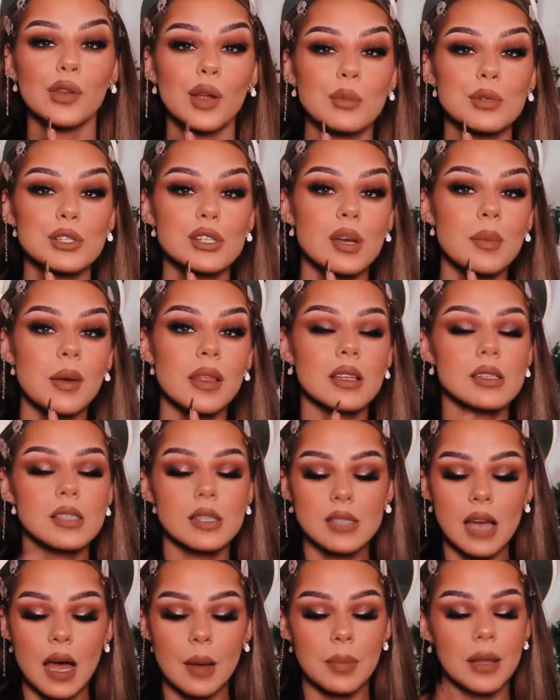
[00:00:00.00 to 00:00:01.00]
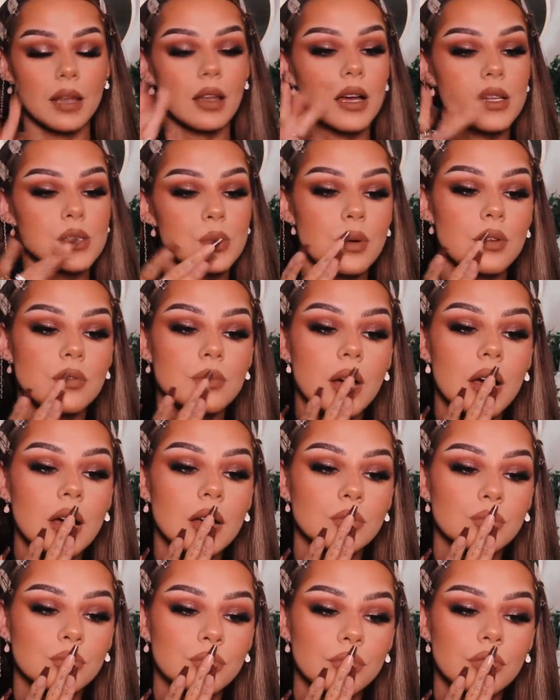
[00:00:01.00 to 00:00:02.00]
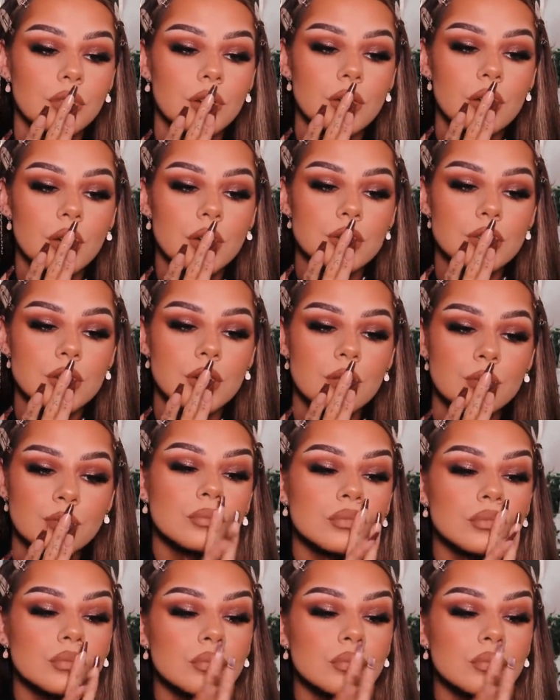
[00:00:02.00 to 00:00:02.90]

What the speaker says: I'm just gonna make this a tad bit lighter with my foundation.